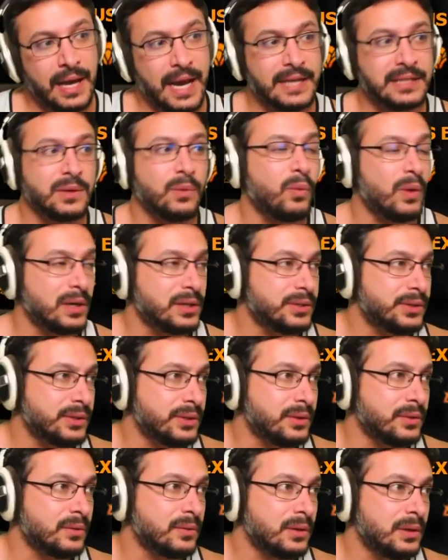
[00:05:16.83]
as a
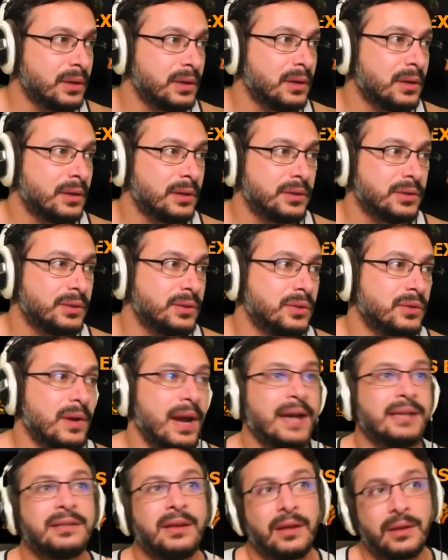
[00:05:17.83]
1/2 to
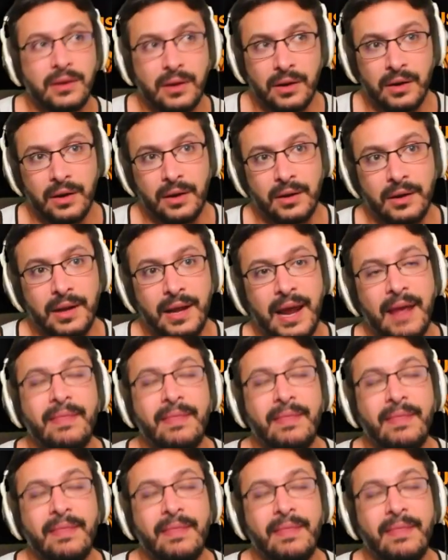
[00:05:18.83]
exile a card,